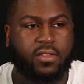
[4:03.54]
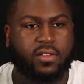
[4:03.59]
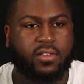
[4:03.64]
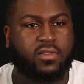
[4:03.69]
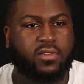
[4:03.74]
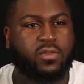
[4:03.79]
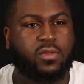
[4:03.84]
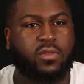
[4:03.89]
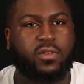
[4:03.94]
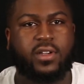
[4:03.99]
the
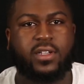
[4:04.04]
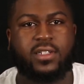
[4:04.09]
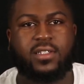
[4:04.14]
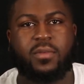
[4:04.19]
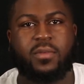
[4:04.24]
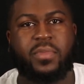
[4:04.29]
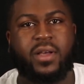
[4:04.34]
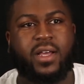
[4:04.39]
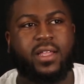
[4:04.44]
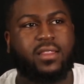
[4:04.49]
stories
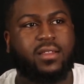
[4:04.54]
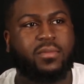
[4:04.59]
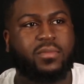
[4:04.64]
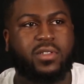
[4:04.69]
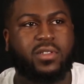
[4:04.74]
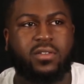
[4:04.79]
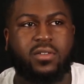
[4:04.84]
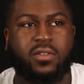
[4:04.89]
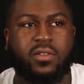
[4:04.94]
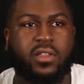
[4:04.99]
about them
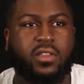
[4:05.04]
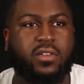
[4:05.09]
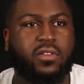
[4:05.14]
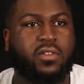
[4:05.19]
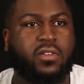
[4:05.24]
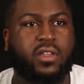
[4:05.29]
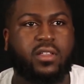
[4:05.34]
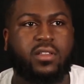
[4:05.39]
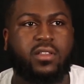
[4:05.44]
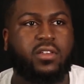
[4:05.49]
too, and you
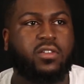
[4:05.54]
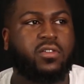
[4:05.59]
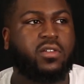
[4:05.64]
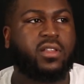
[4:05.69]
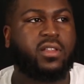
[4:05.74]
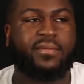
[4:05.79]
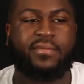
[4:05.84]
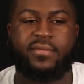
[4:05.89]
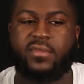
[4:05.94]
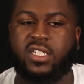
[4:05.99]
can